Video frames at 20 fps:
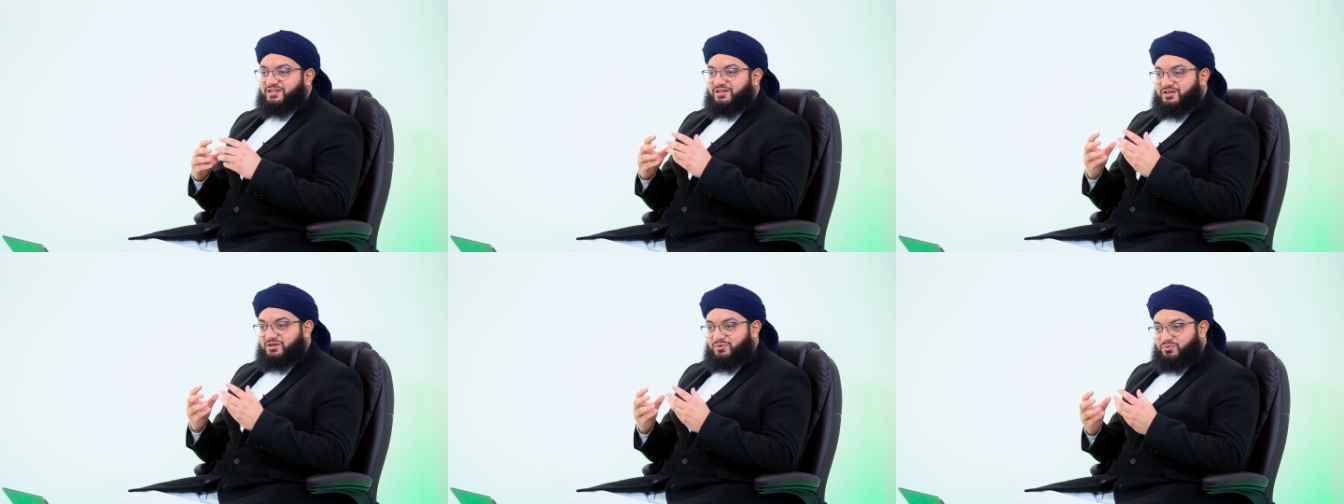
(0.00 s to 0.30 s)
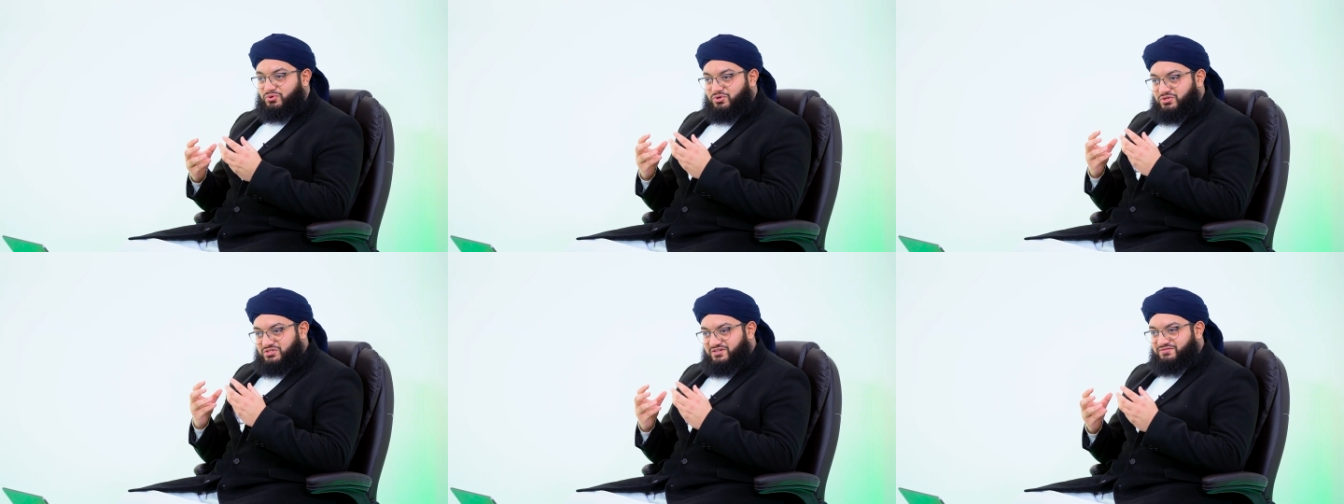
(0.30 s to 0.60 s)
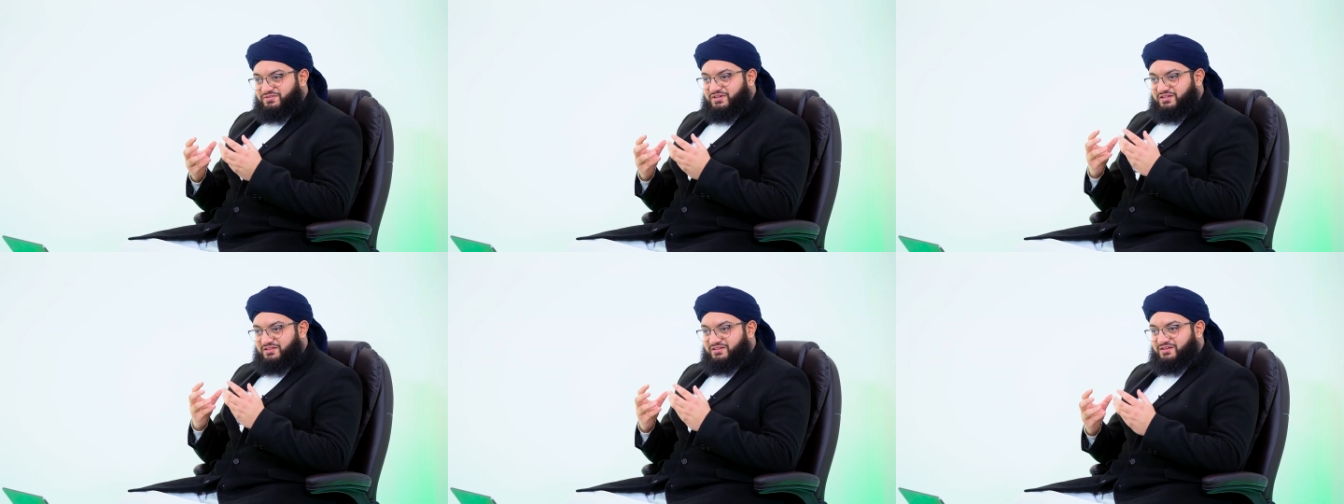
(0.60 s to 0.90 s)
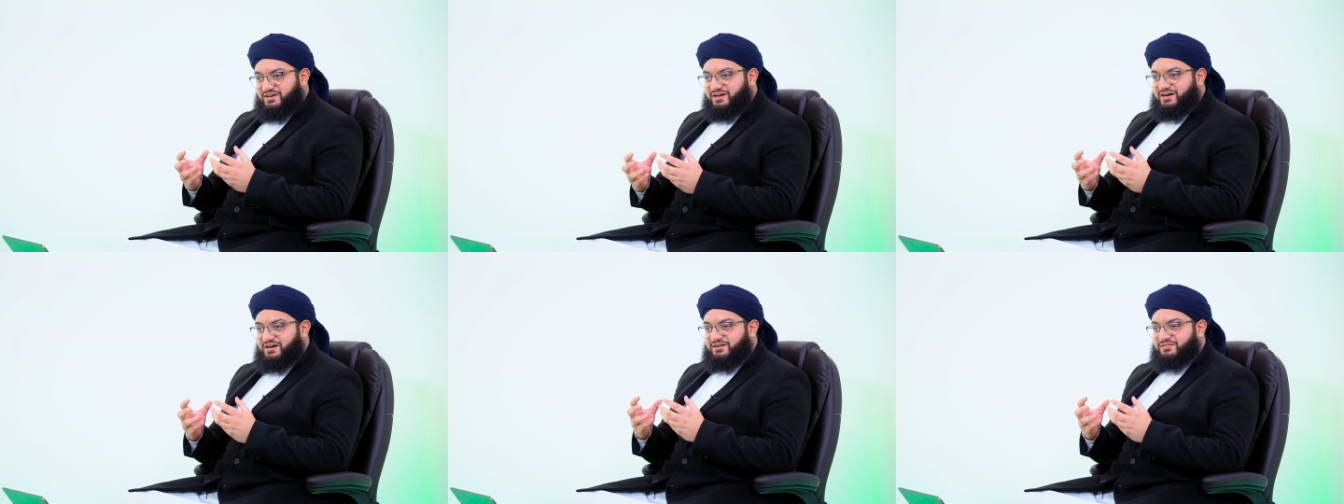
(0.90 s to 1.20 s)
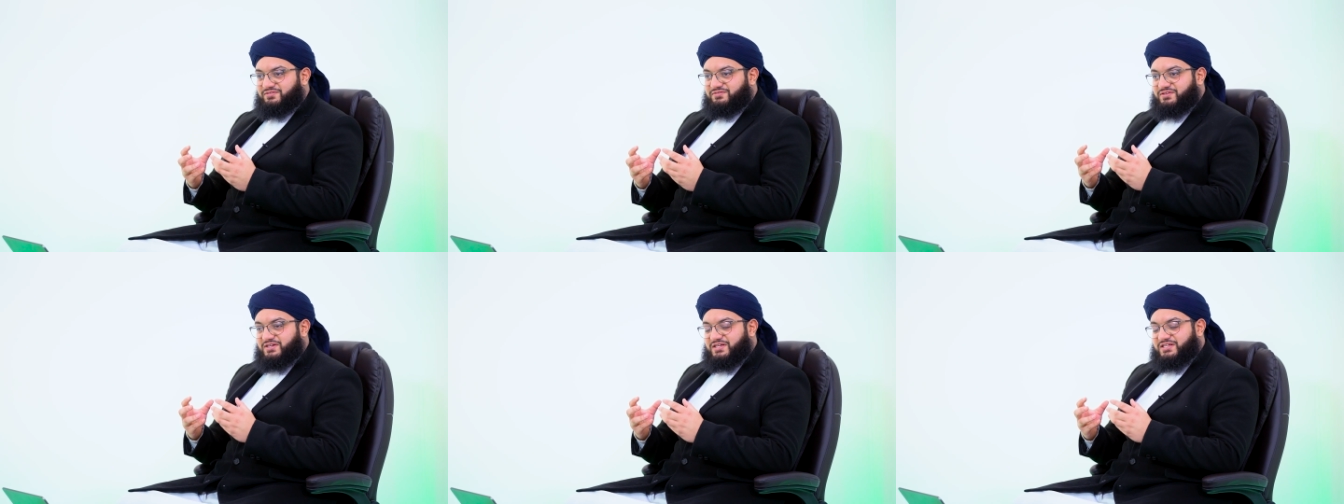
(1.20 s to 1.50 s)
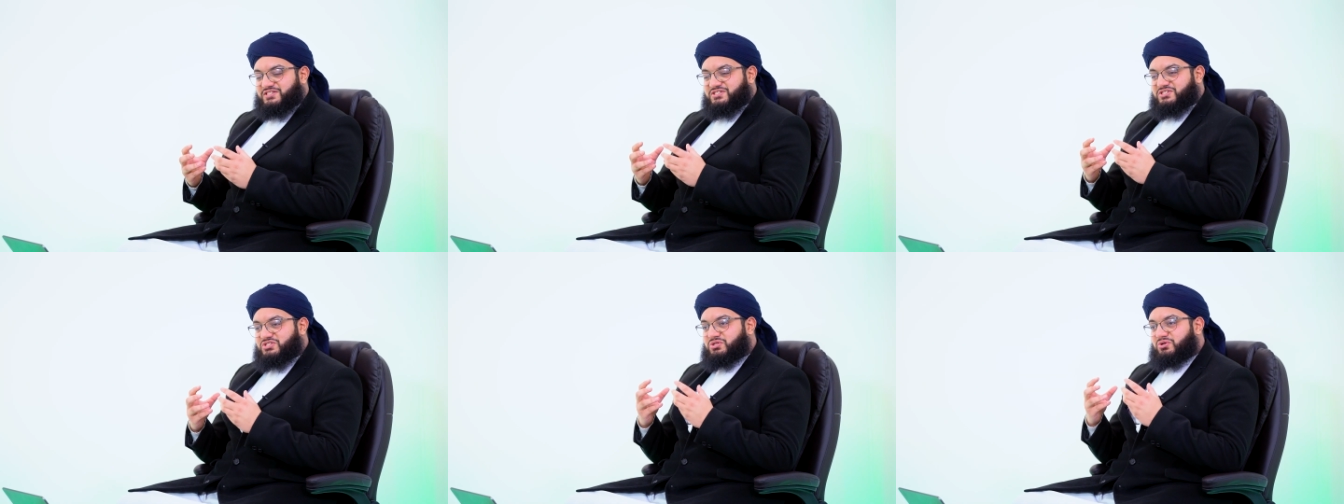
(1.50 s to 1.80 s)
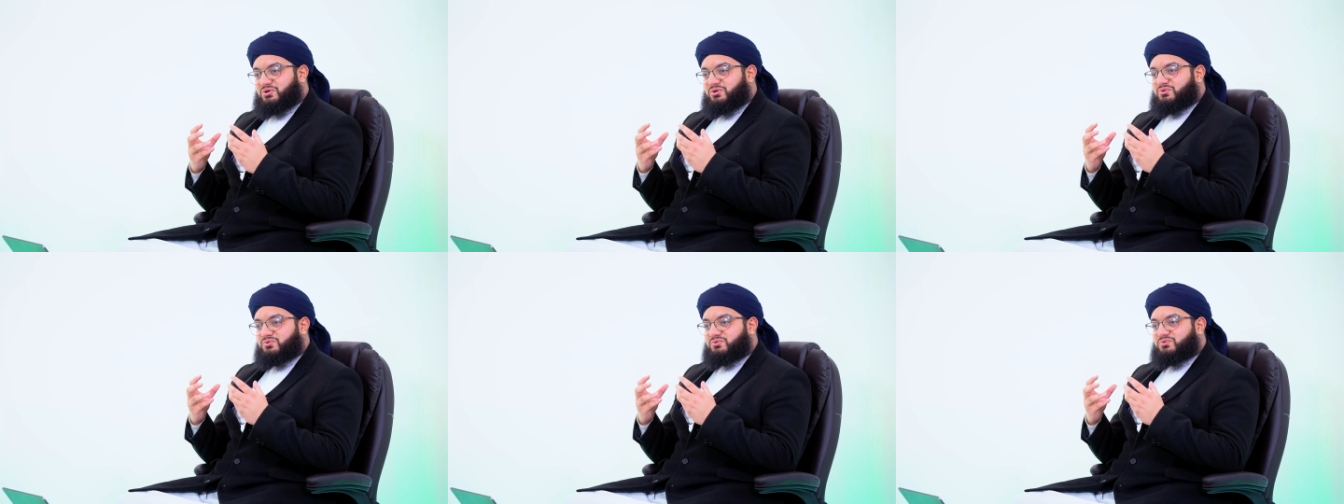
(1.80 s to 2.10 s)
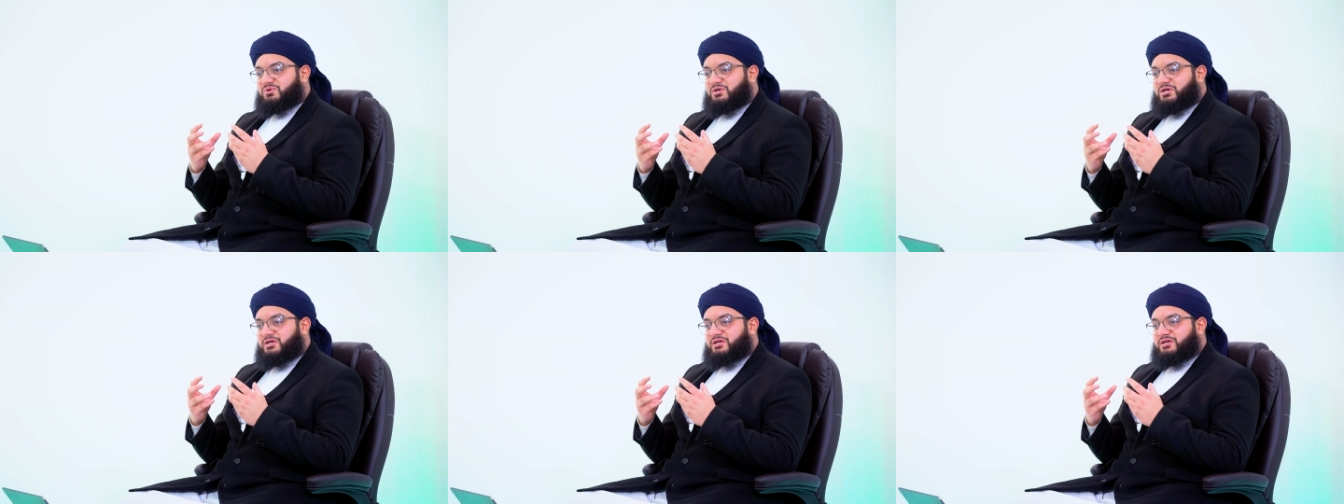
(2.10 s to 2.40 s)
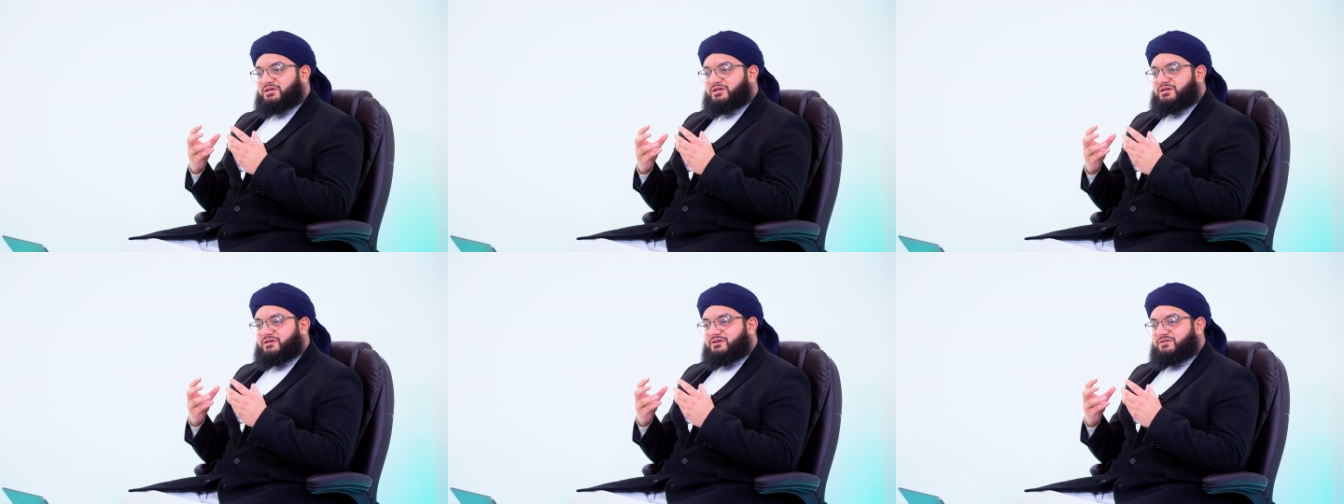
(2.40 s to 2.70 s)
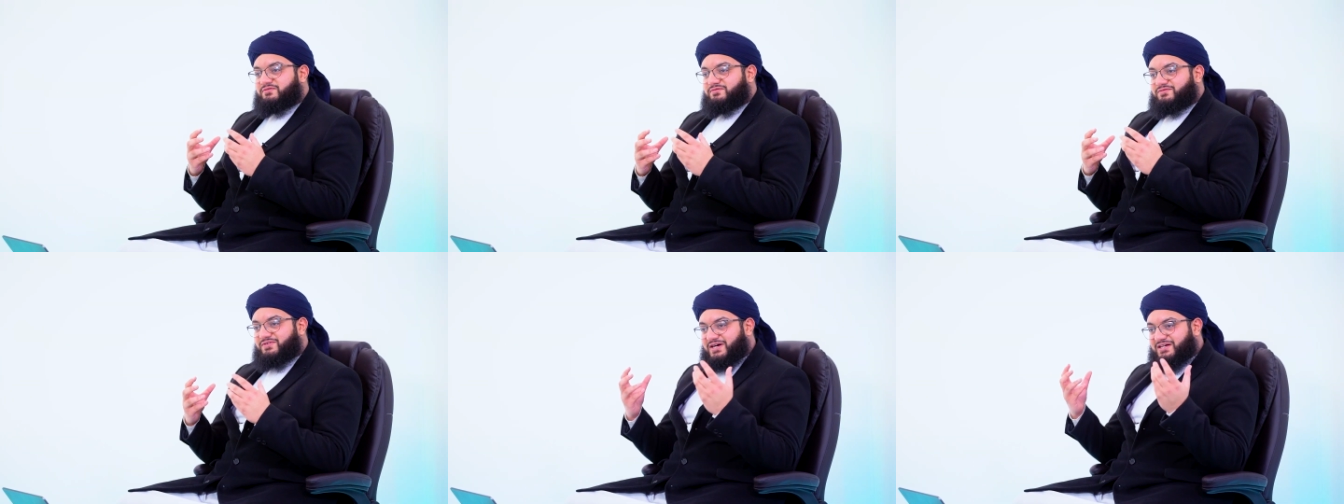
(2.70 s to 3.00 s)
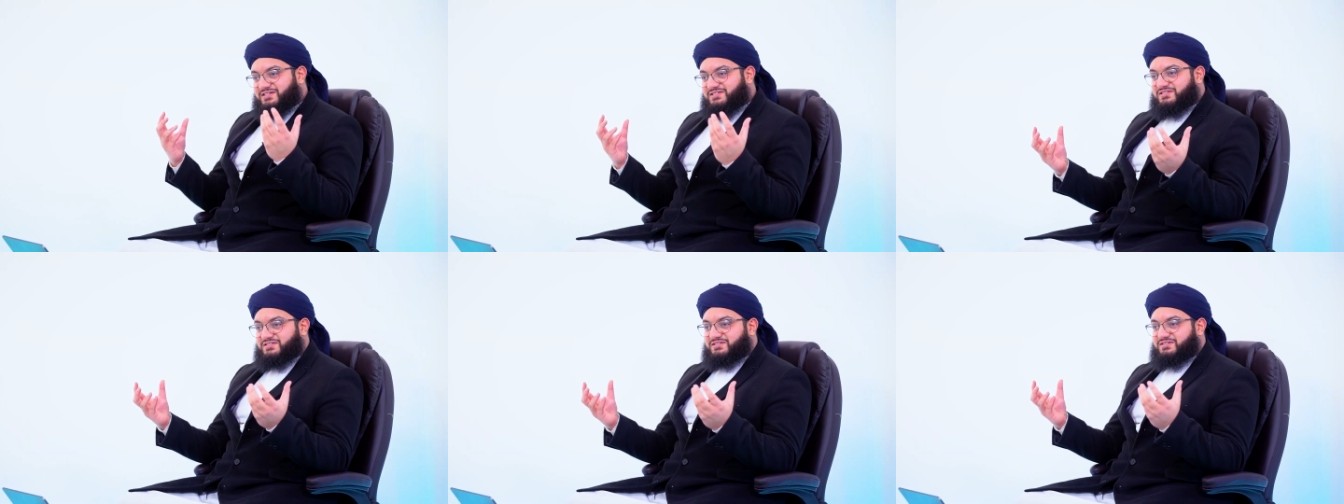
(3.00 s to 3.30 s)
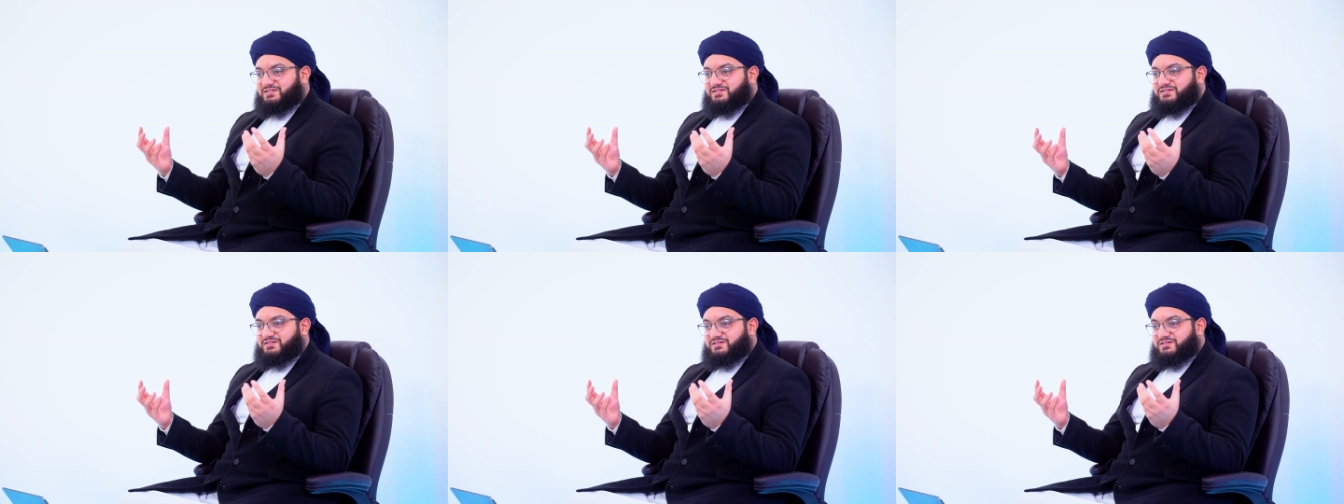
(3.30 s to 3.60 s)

The reward of i'tikaf is so vast